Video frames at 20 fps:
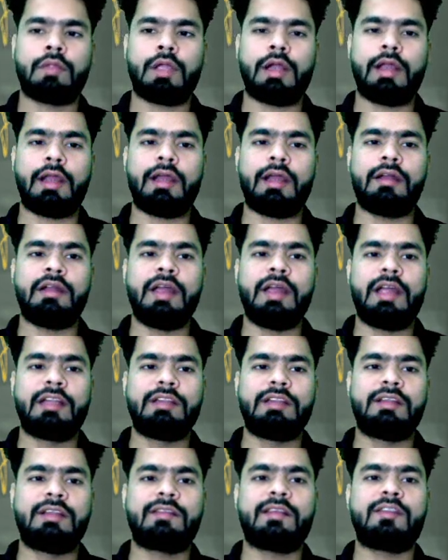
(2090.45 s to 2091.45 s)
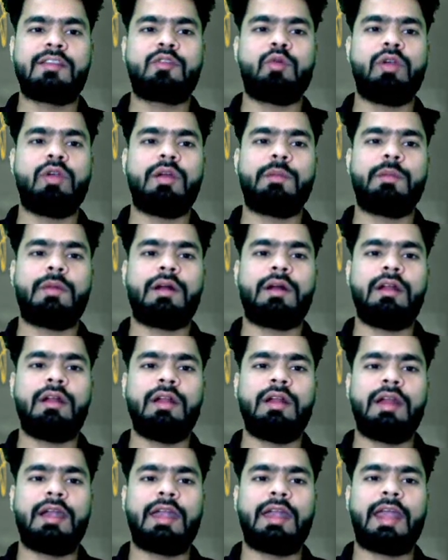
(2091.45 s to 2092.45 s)
Clear? This is rule
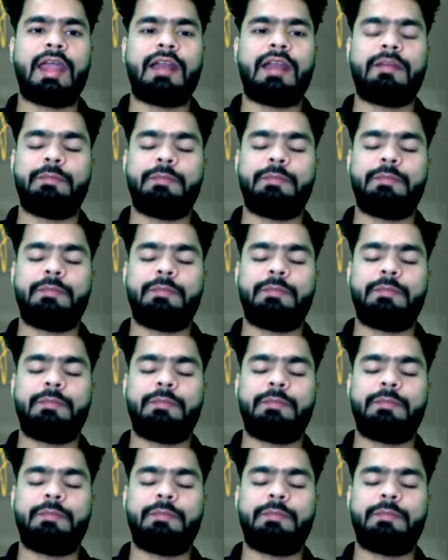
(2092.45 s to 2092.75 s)
number 10.